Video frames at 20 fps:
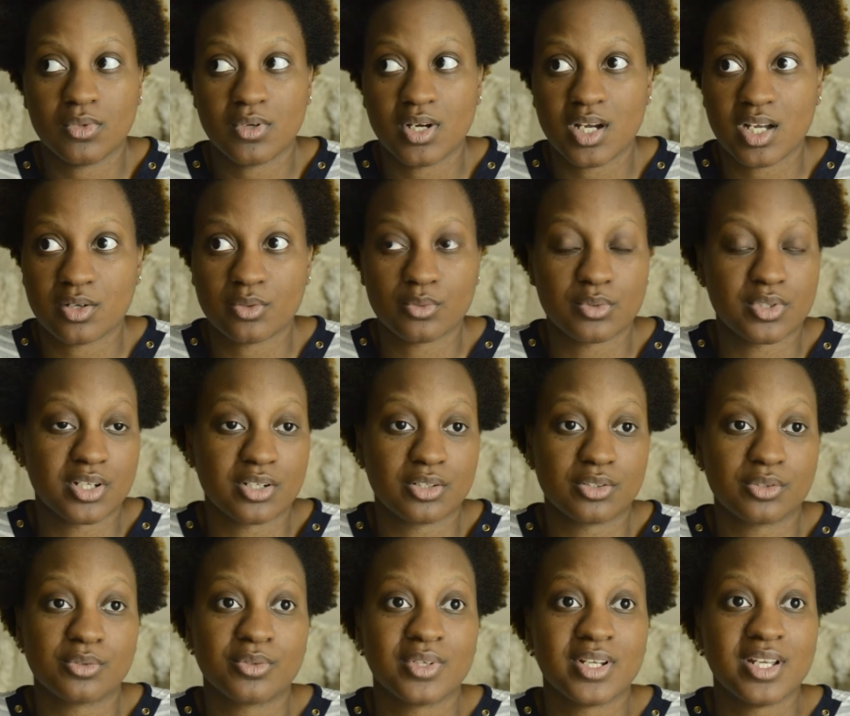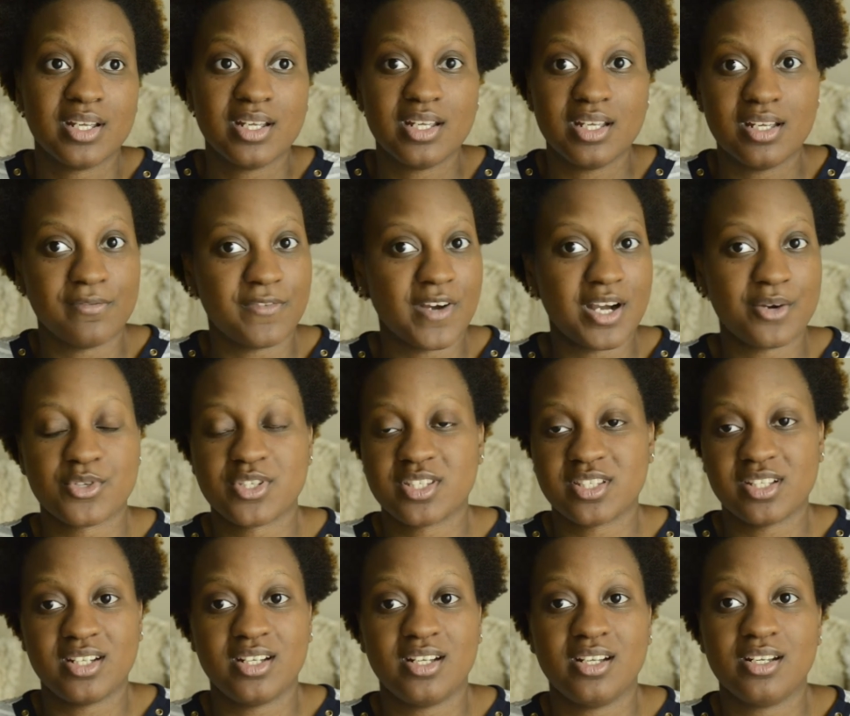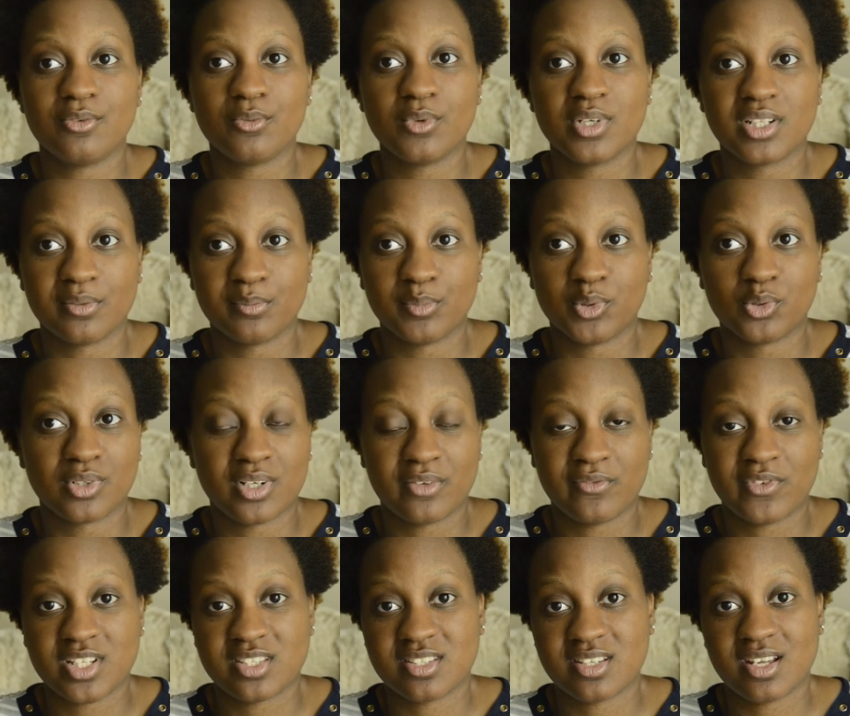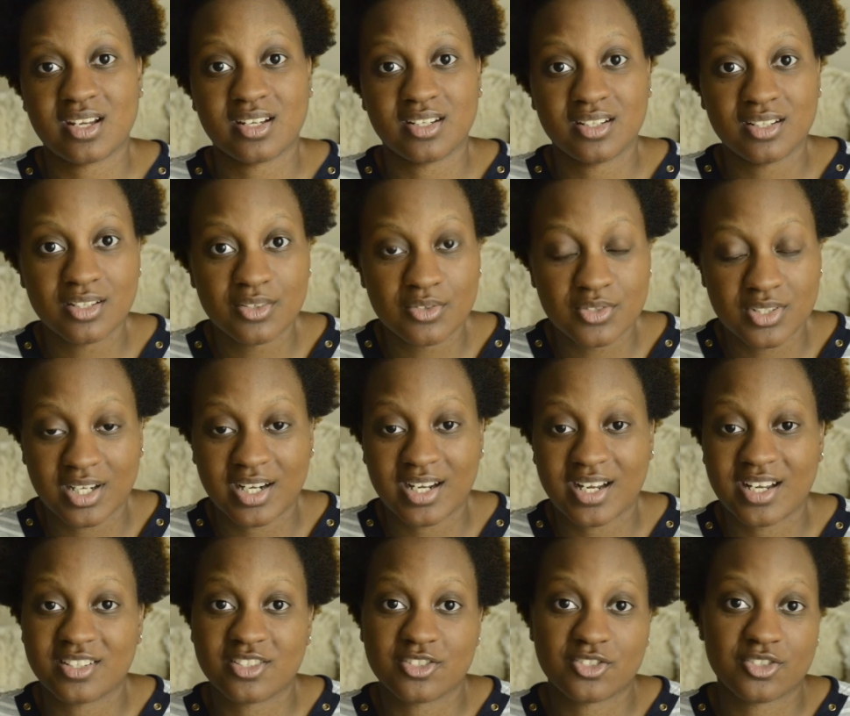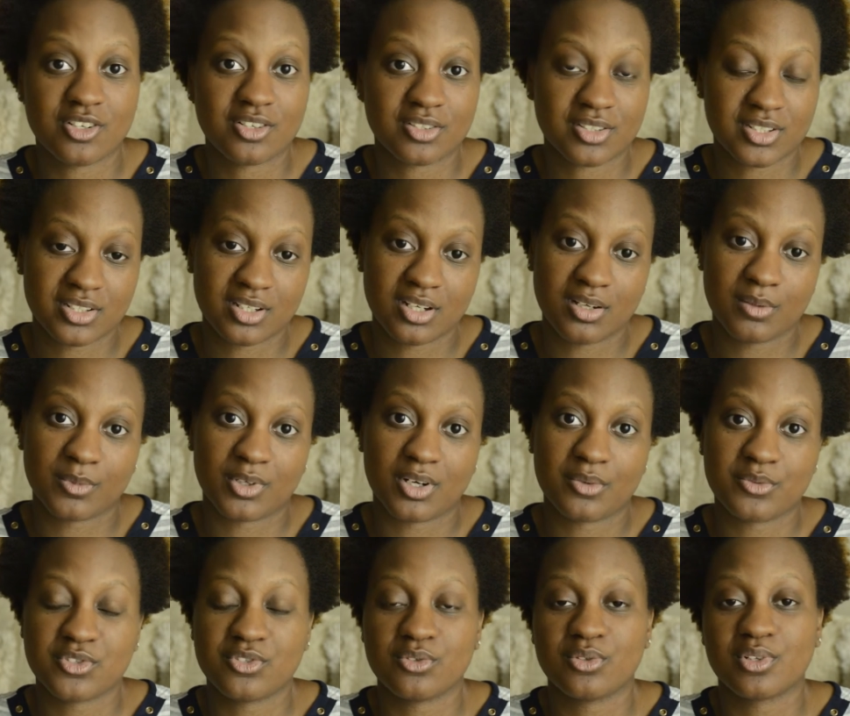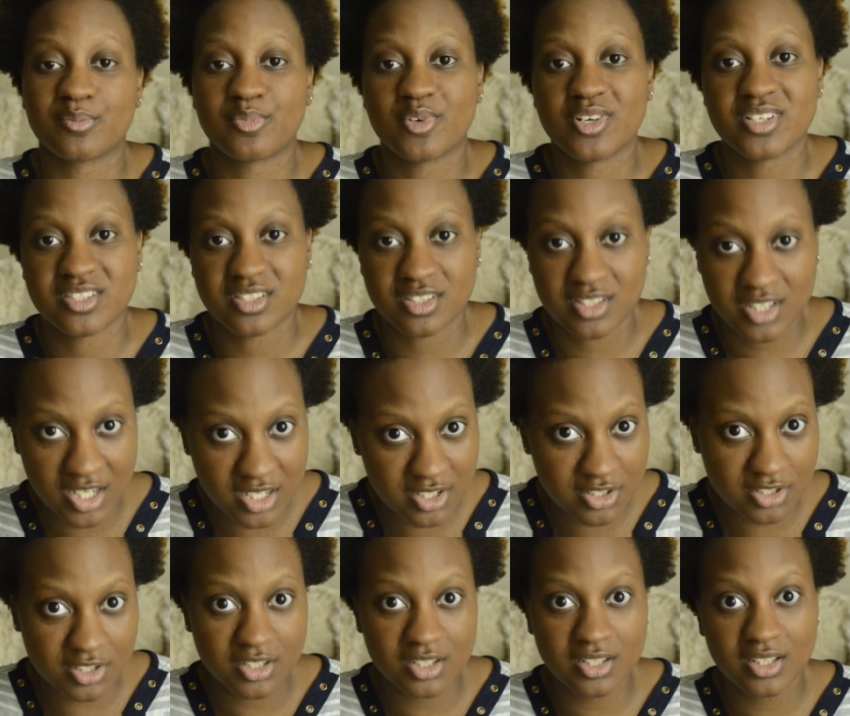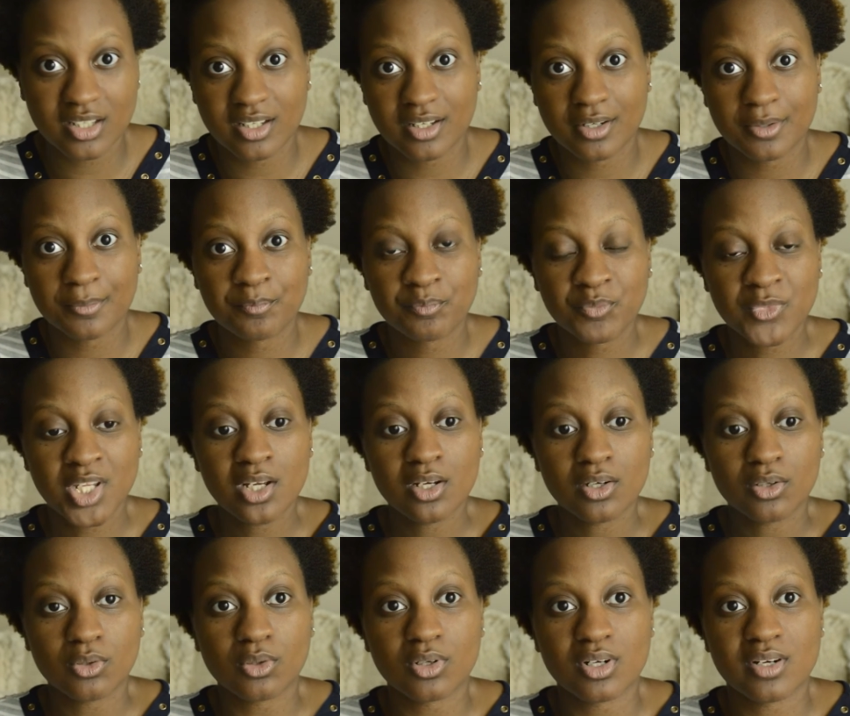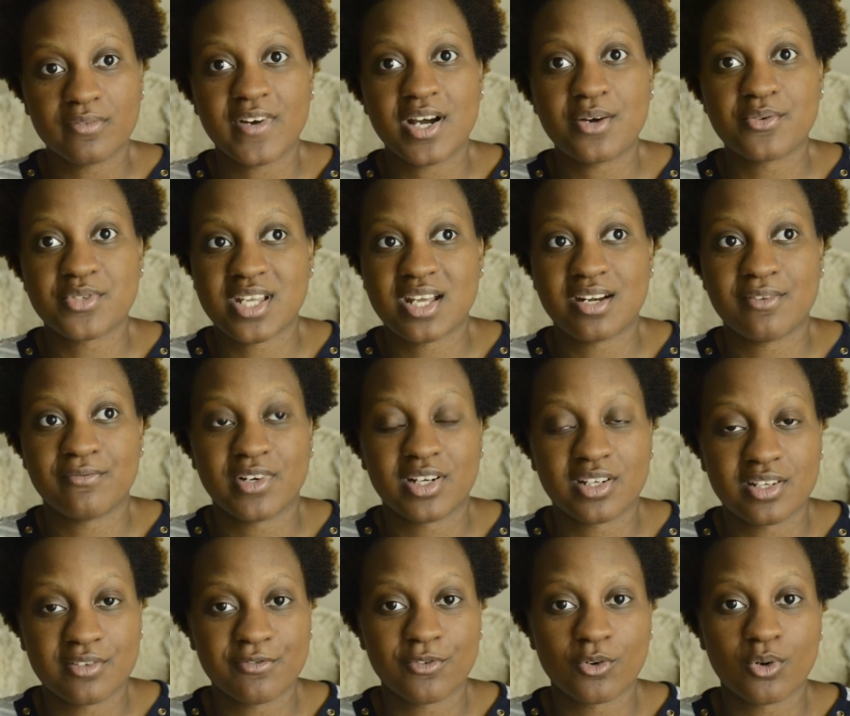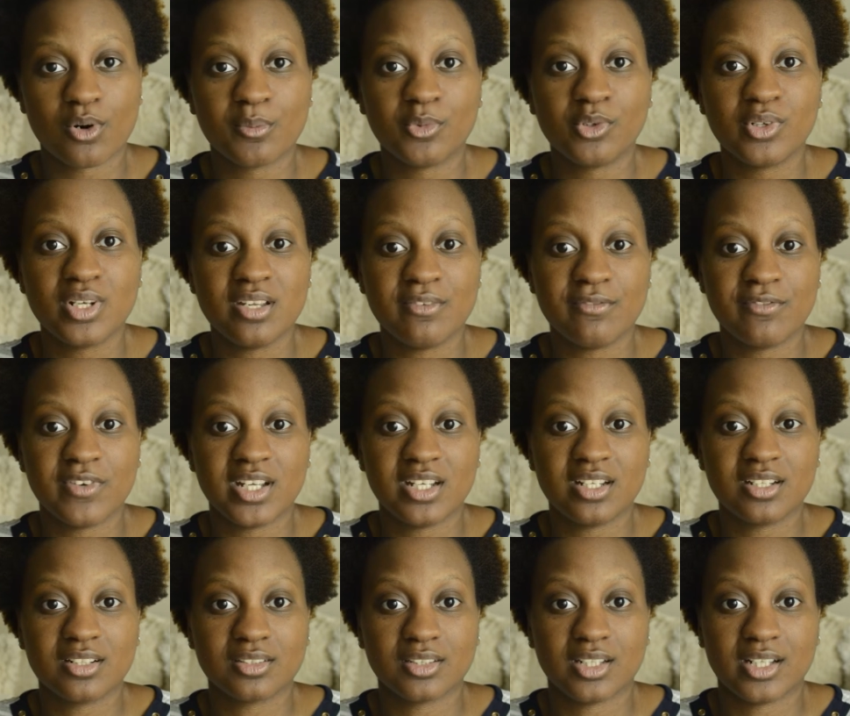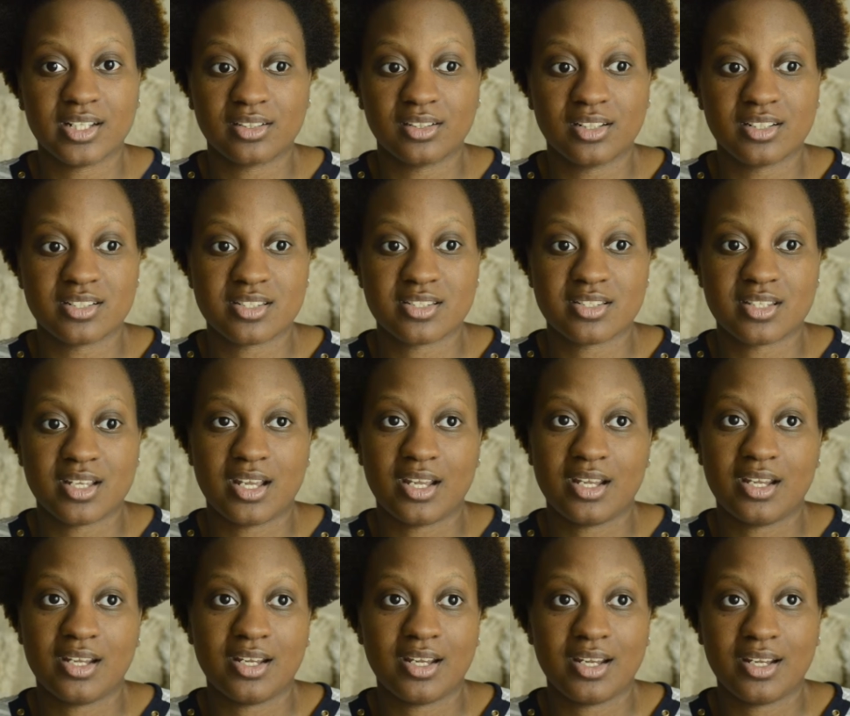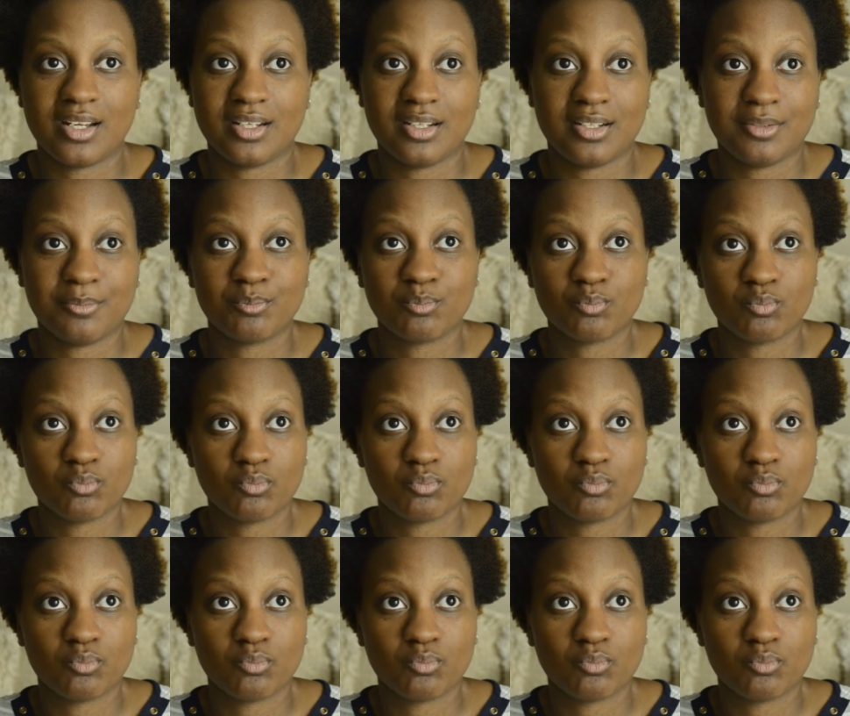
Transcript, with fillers: I don't know, if I was sitting with a board of executives and I had to talk to them, or I was doing a presentation to them, or if I was at a very formal event, like let's say